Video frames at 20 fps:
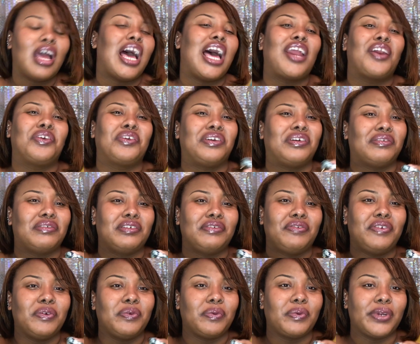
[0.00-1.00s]
I don't know, it
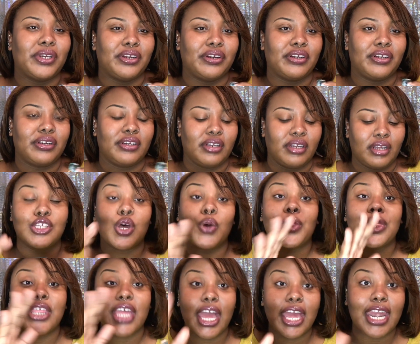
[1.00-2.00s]
fit weird. So
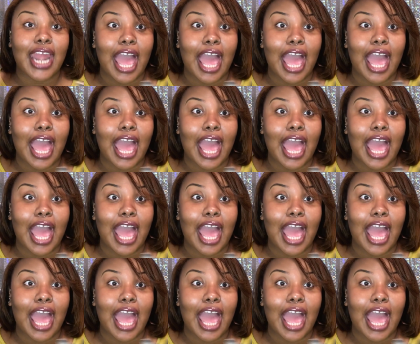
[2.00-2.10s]
then